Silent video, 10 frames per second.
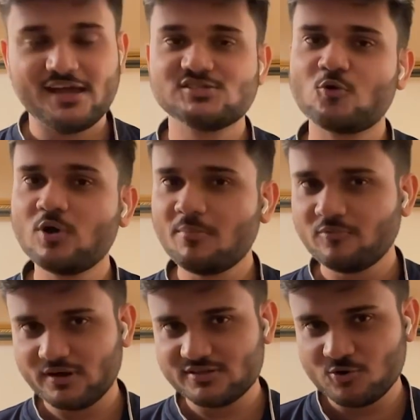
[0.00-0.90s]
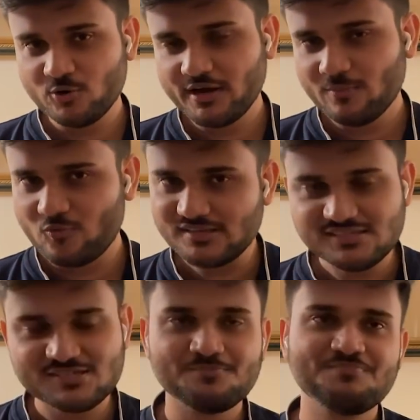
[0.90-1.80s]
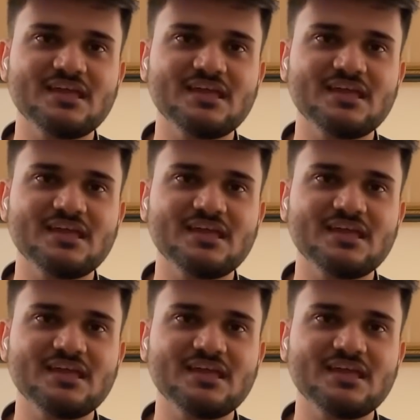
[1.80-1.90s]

I screwed it up once,